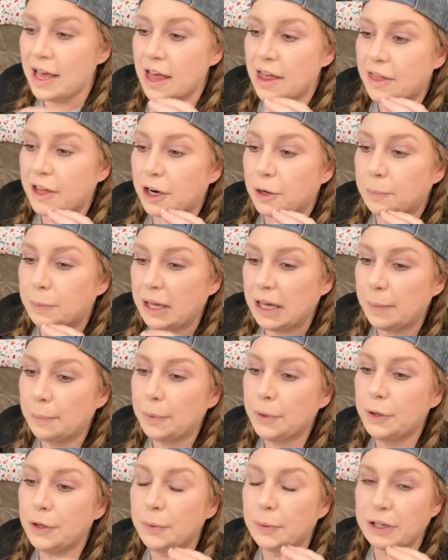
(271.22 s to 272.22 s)
There are
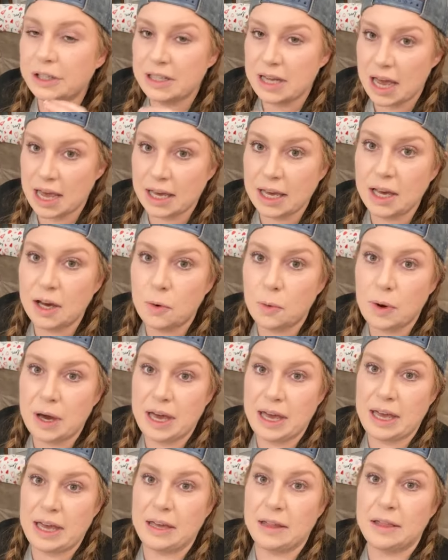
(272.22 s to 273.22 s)
people who are taking
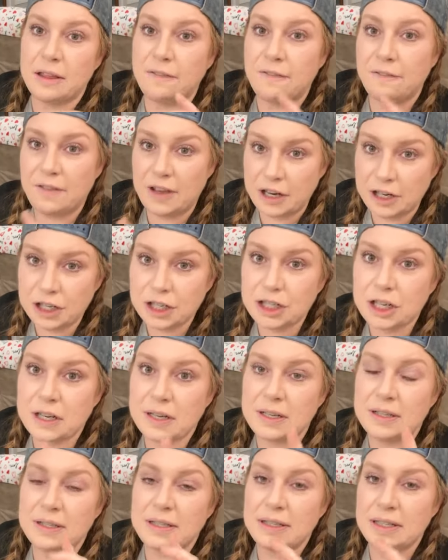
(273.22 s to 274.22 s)
away the
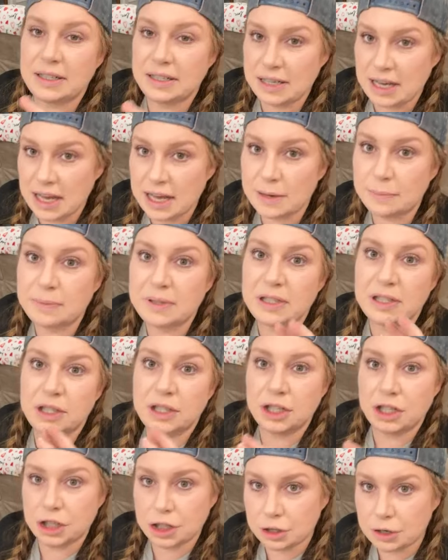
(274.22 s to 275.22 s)
finishes, the tips,
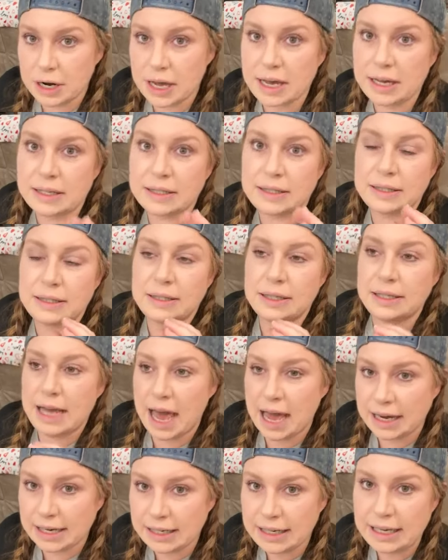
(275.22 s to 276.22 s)
the tricks, the
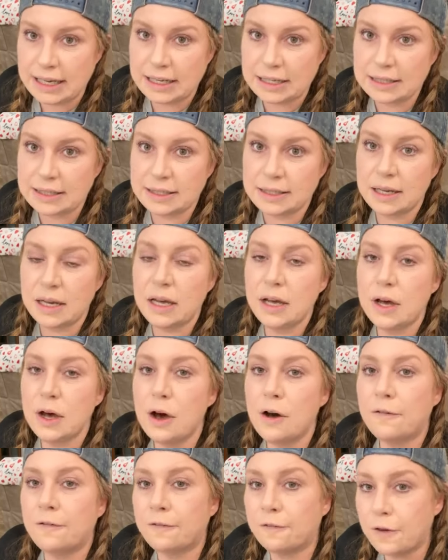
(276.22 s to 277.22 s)
techniques
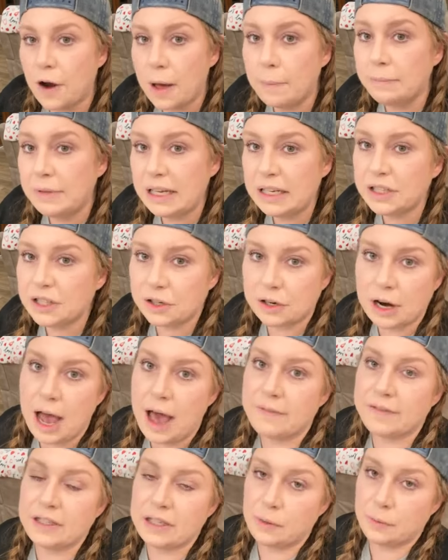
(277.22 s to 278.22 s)
from these
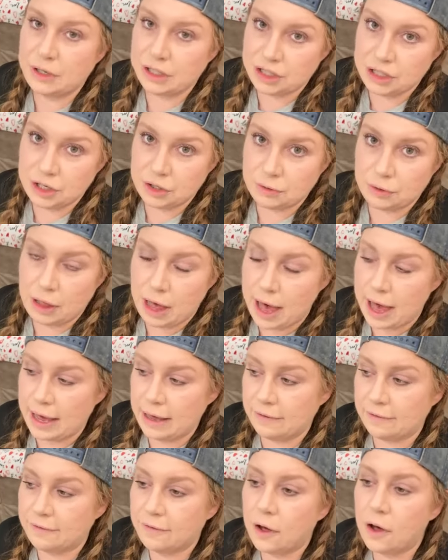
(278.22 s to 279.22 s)
crafts that we do
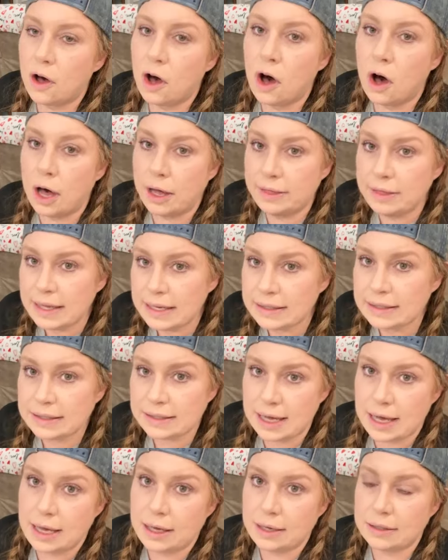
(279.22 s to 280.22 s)
live on these
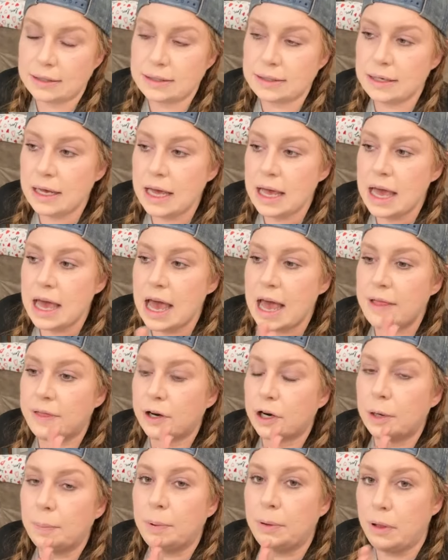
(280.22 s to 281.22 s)
things, and
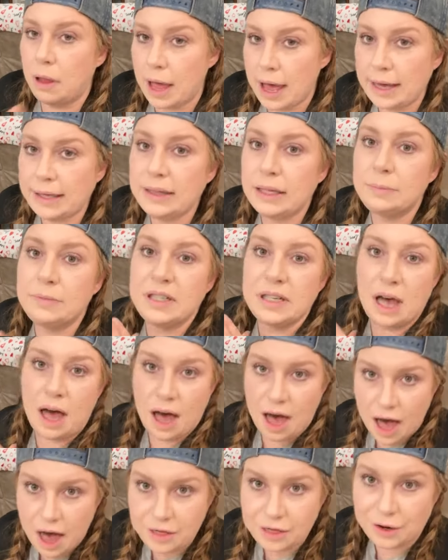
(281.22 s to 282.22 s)
they're applying them to
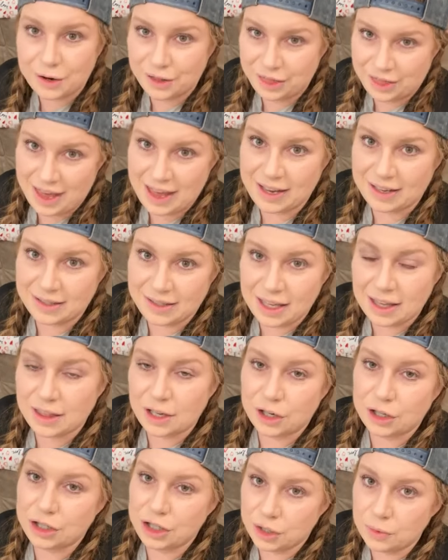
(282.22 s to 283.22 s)
other things that
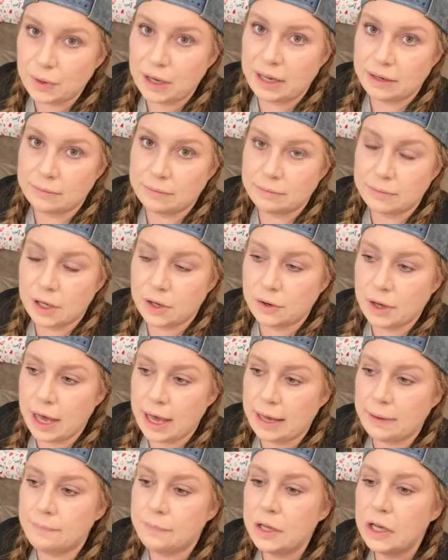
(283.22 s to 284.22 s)
they're doing,
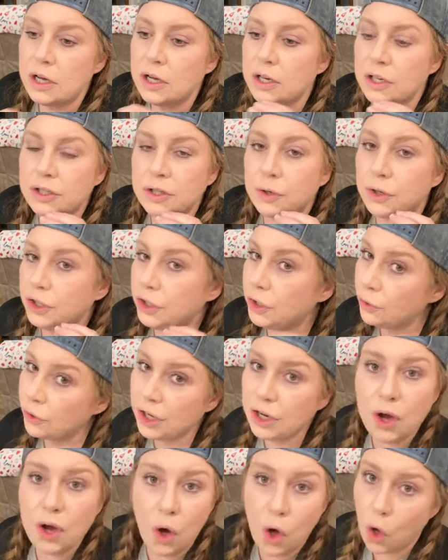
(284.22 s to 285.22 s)
okay? So you
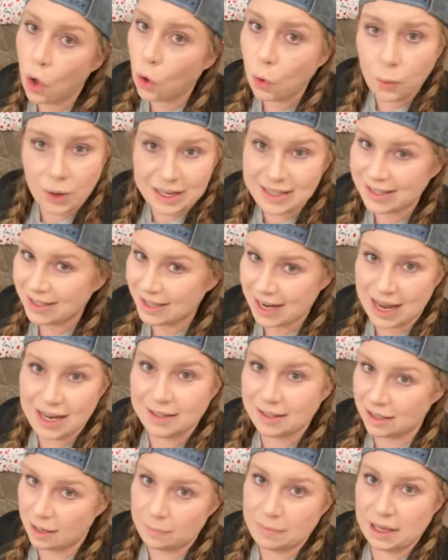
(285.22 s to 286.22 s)
can always take
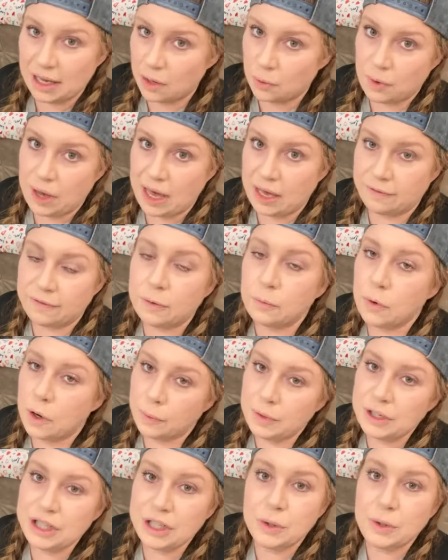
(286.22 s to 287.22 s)
something away from what
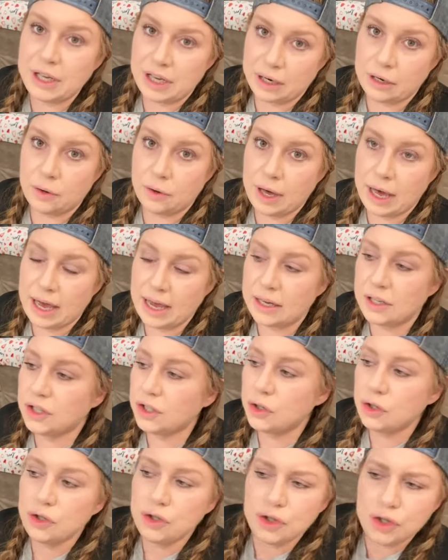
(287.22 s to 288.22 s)
we do here, okay?
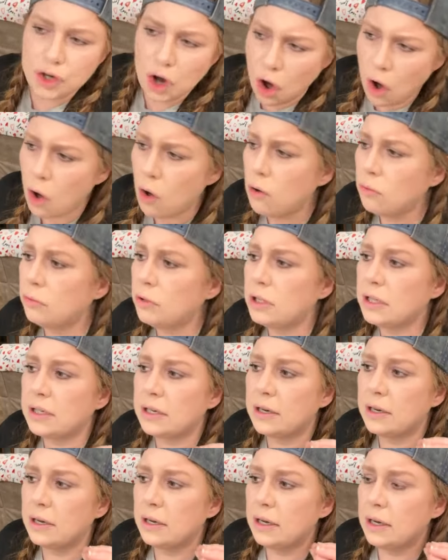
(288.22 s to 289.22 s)
So don't
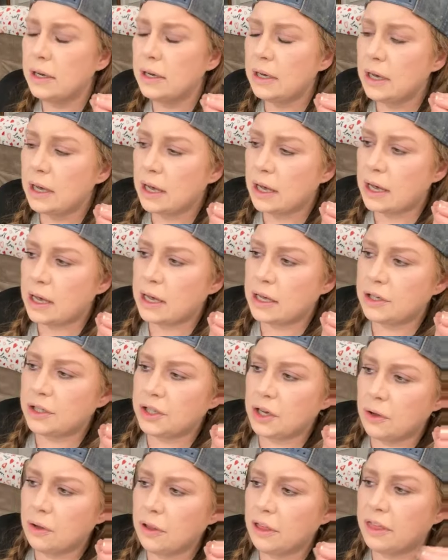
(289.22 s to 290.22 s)

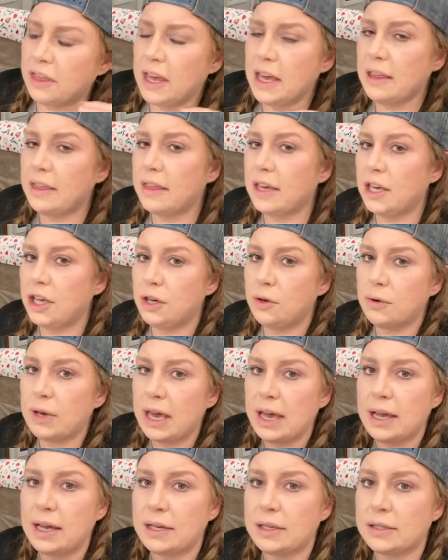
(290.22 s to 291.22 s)
think that you
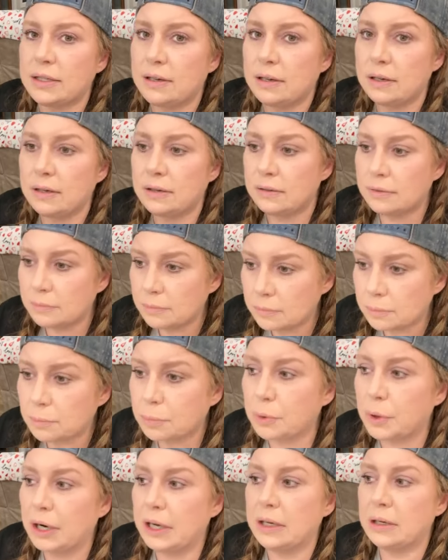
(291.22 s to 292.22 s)
can't
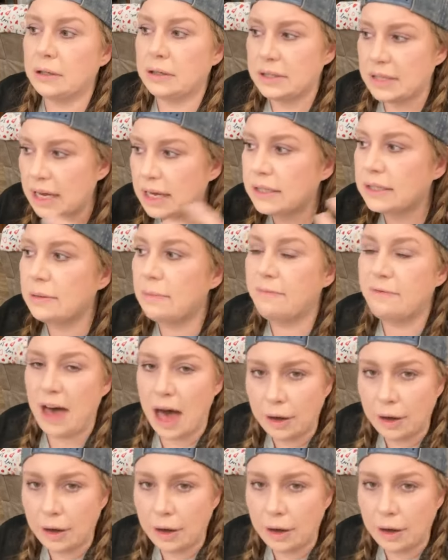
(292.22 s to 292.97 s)
take some